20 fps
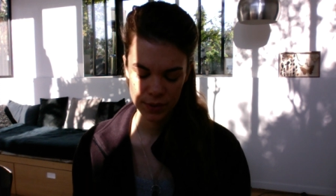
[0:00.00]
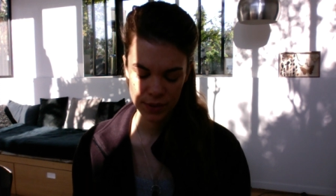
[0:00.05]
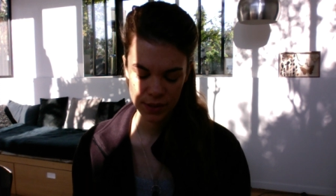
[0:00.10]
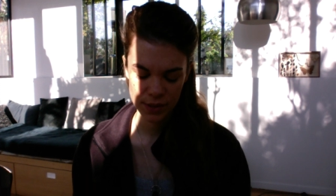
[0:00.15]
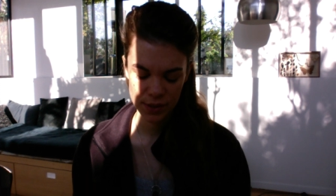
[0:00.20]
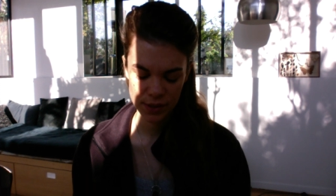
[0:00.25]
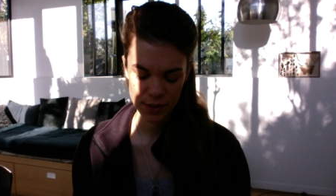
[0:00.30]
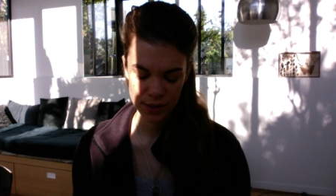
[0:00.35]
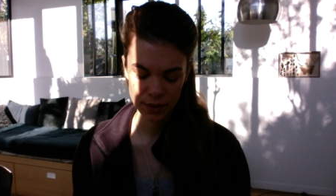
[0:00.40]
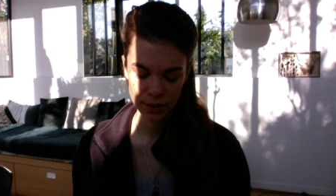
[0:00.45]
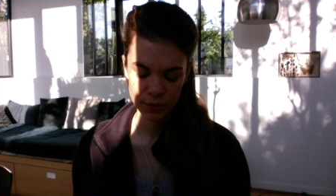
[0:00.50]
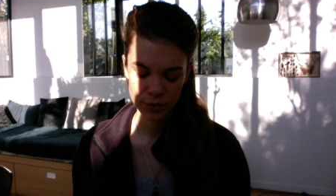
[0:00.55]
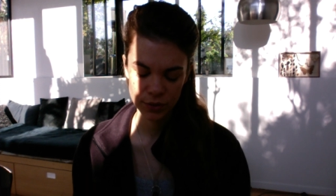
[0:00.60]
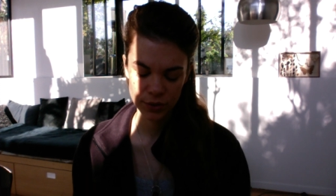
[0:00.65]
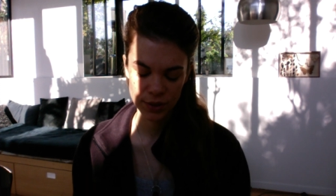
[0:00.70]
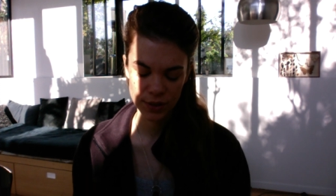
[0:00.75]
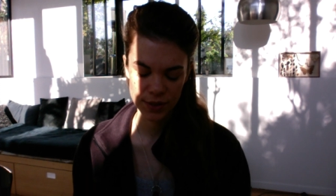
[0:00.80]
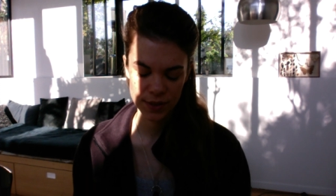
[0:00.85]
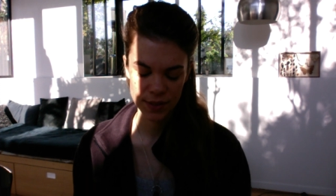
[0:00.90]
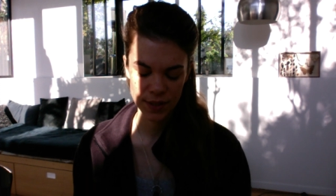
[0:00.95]
still to
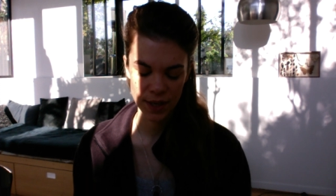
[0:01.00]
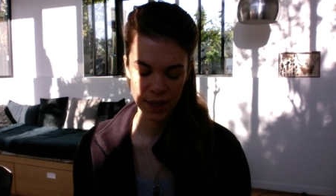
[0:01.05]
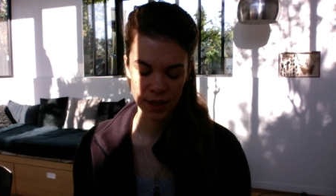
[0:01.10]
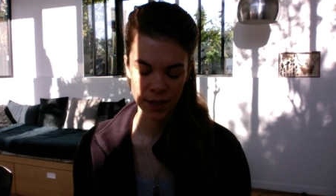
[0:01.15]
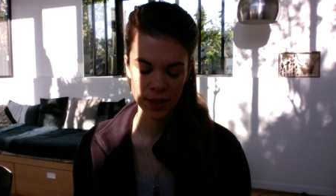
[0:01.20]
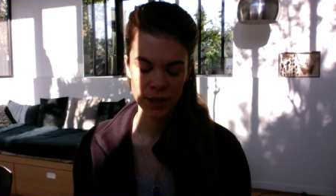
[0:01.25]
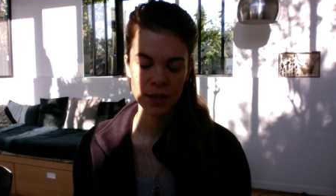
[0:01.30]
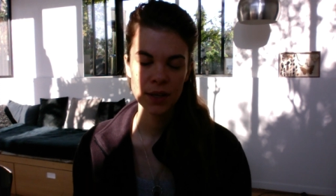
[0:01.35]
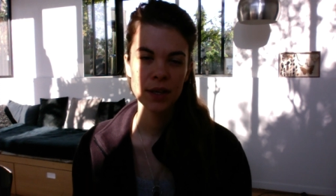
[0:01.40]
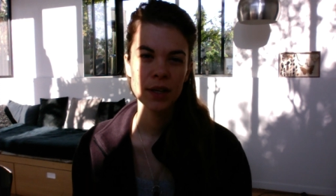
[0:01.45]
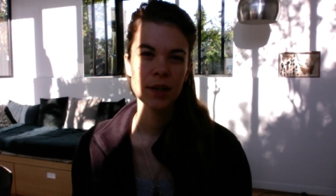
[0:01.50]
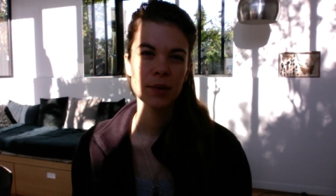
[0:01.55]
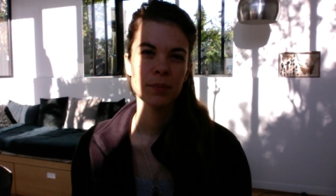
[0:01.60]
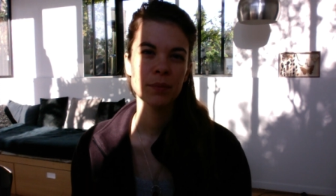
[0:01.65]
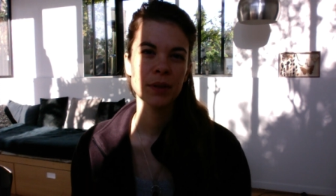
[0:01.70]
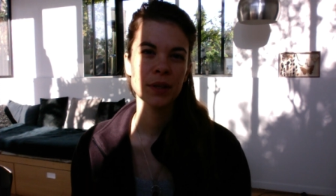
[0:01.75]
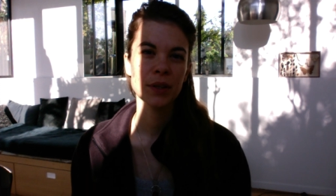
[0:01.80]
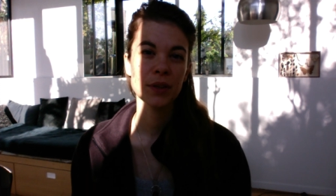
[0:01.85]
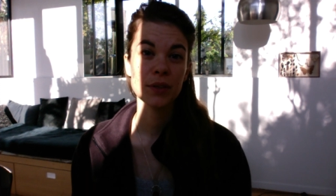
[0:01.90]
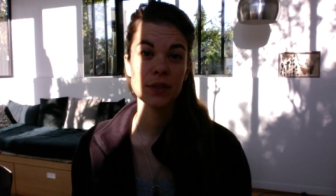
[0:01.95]
this day
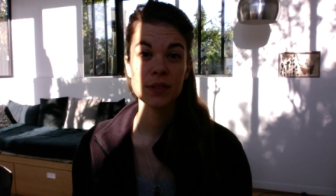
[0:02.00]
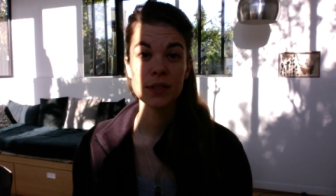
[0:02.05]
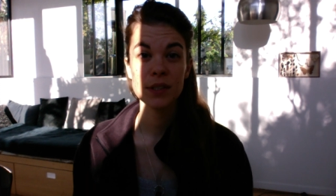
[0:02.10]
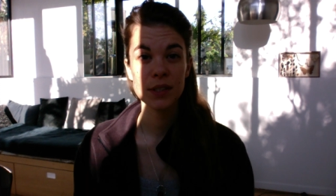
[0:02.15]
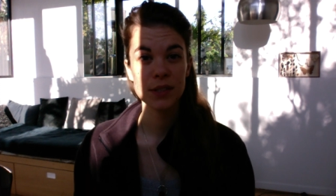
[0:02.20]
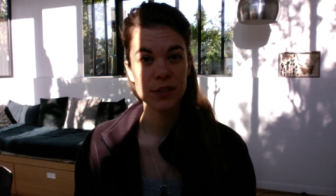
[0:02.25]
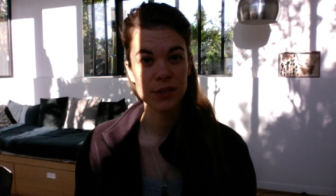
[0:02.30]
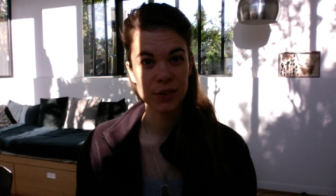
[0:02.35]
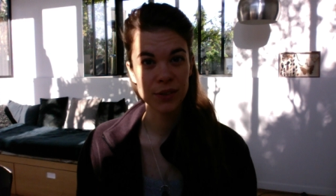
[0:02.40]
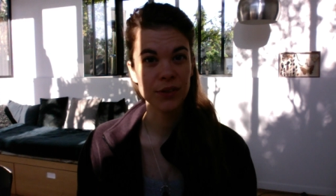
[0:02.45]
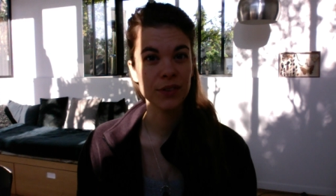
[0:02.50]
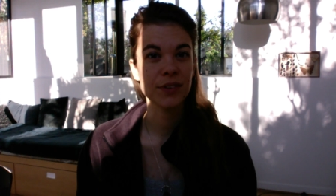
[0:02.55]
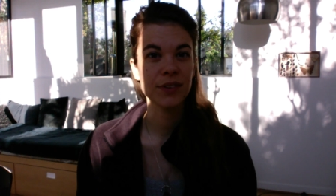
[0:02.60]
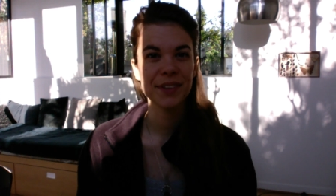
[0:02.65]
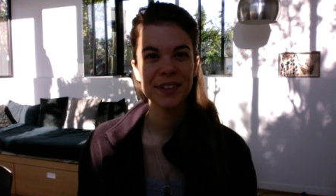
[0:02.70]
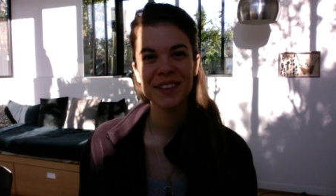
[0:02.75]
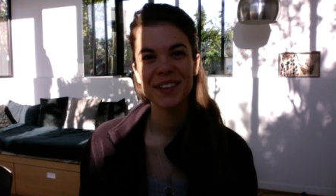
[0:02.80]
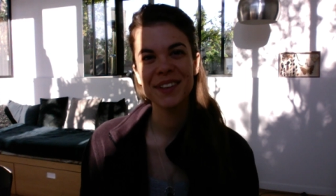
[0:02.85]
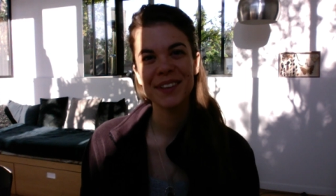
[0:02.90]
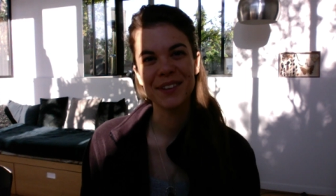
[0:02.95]
because it's a
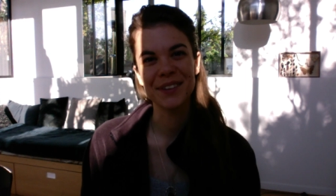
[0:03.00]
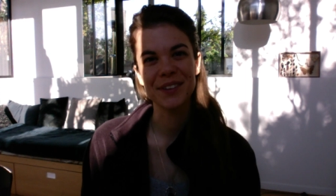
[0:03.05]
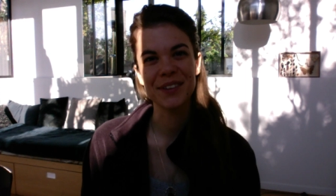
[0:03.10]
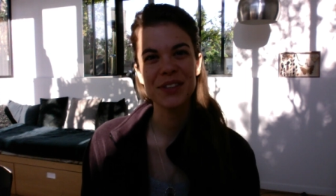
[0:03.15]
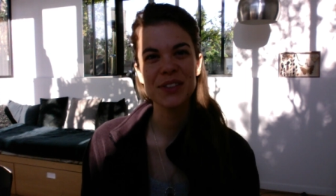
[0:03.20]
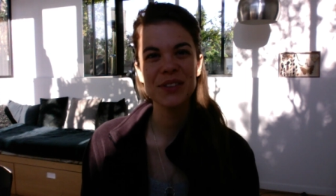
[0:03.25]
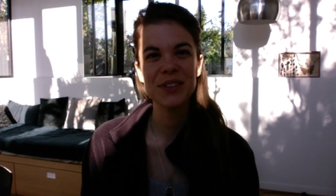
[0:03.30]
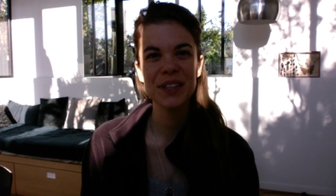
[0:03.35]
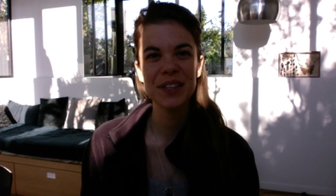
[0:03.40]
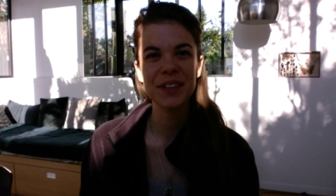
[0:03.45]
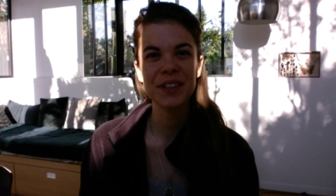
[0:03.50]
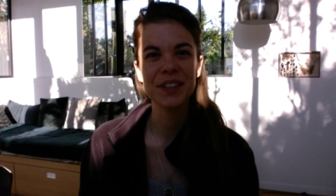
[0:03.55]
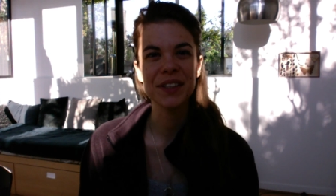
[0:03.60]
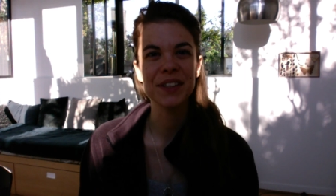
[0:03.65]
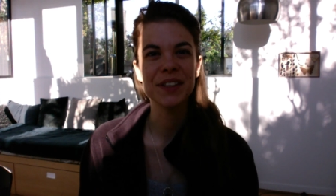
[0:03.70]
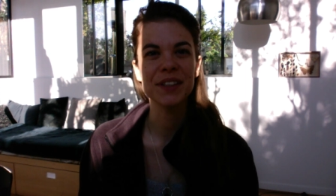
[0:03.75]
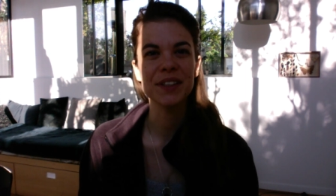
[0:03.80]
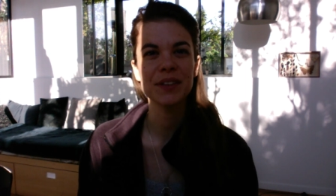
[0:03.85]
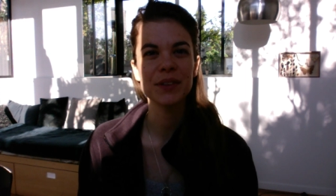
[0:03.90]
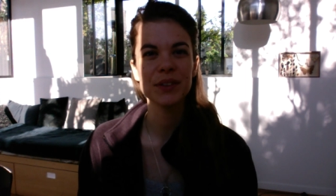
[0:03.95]
you know it's a year
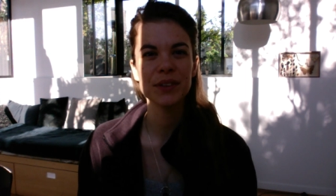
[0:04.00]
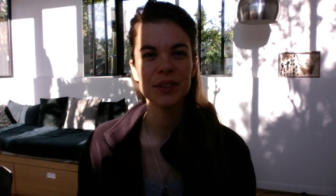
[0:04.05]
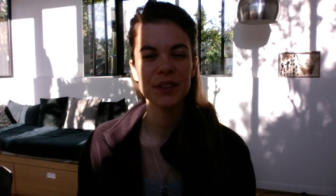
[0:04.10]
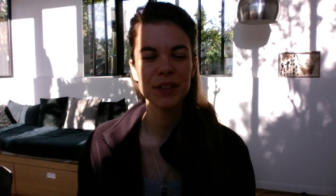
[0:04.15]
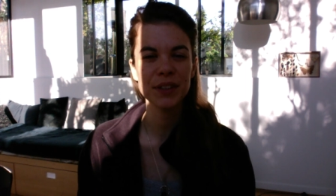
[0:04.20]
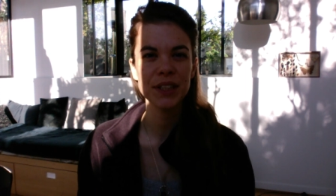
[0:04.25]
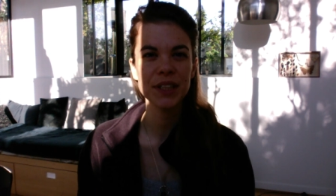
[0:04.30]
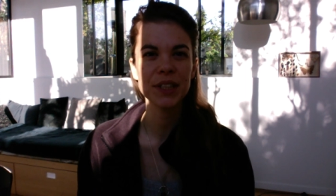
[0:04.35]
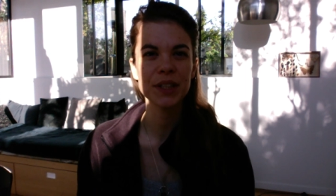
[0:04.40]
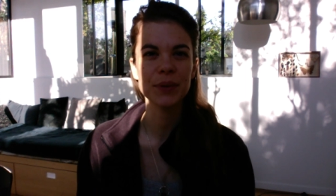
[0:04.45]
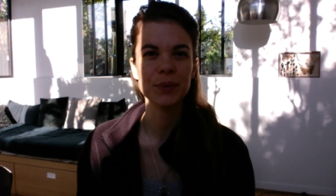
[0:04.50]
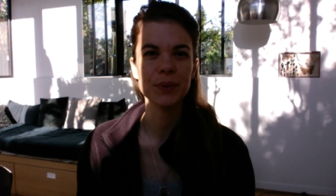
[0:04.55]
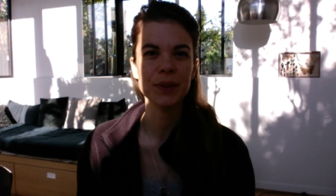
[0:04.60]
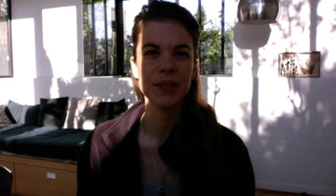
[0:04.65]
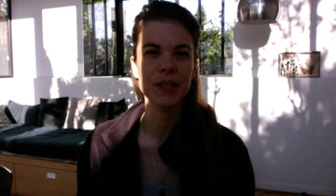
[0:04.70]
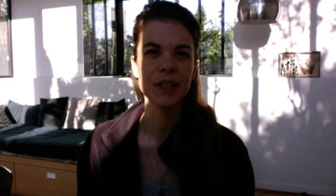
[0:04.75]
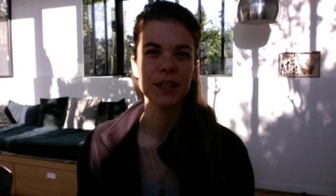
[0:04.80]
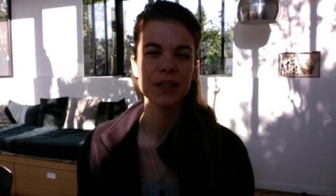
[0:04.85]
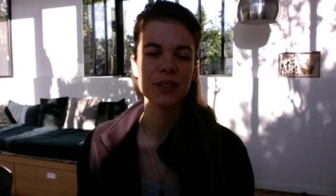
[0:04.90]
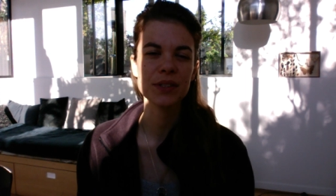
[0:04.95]
year year
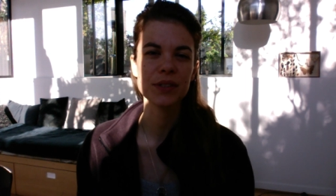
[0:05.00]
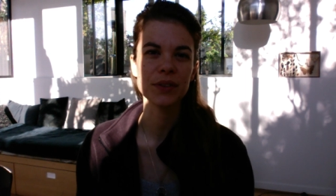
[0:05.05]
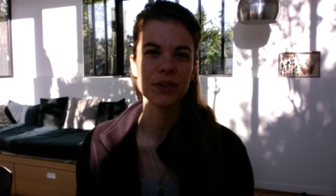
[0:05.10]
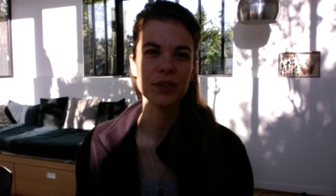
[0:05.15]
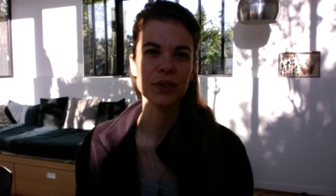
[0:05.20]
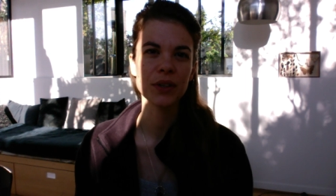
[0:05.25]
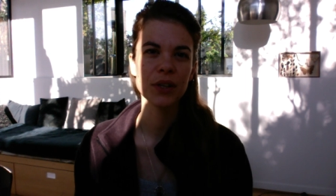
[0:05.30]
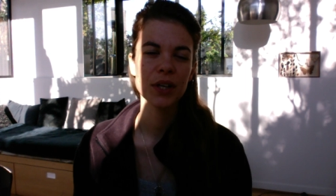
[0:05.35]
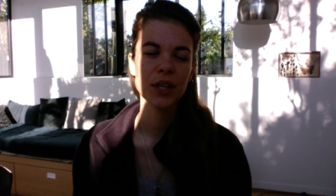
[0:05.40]
reading, so